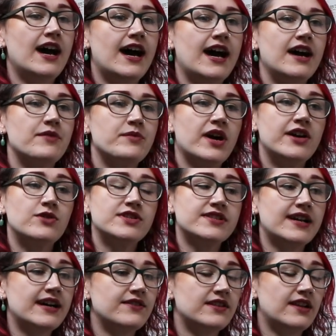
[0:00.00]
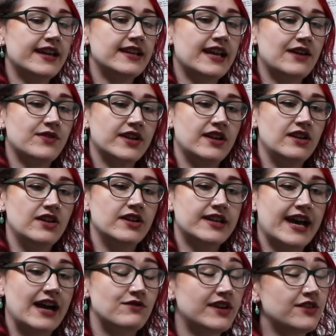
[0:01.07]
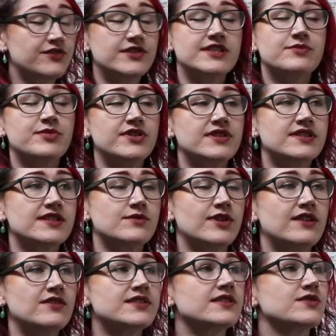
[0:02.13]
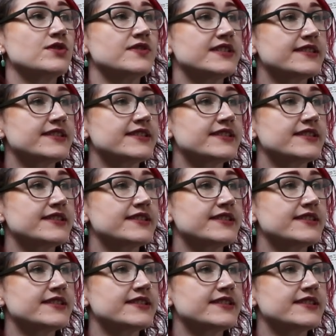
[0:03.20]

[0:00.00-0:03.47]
I also like having a look at reference books as well, so sort of